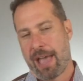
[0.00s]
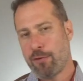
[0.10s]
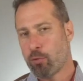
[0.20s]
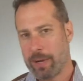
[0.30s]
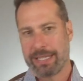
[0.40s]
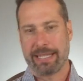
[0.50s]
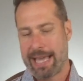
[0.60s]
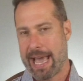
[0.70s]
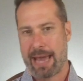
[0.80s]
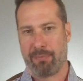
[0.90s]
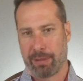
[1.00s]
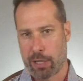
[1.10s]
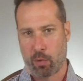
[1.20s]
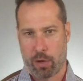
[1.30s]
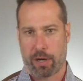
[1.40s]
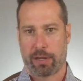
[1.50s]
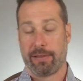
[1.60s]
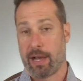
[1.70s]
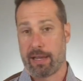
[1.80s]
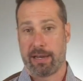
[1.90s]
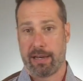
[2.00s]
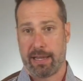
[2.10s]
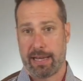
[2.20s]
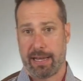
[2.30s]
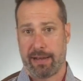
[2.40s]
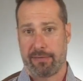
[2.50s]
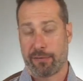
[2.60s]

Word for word: Have you recently had blood work done uh,